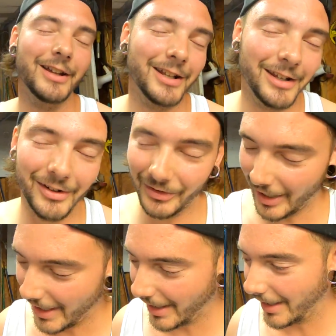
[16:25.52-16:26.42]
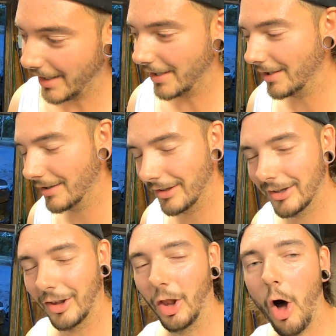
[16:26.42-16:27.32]
it is a
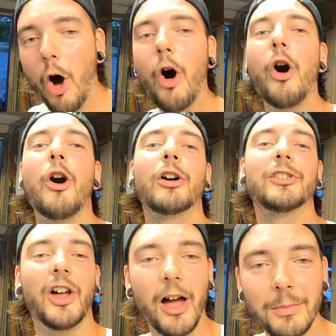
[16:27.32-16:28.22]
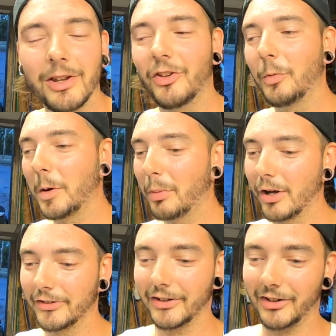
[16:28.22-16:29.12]
long, time-consuming
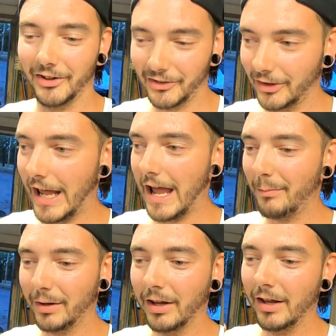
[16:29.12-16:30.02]
process to snap